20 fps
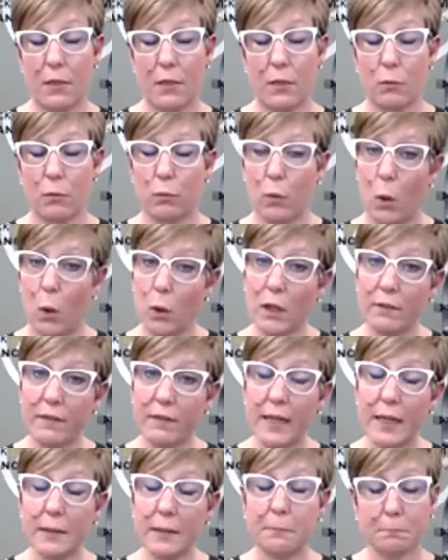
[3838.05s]
and the role of
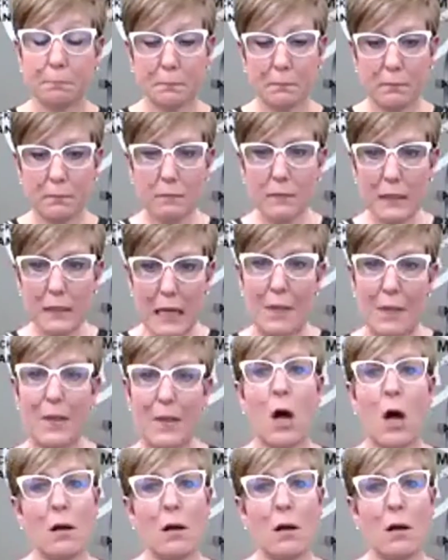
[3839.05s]
it, and then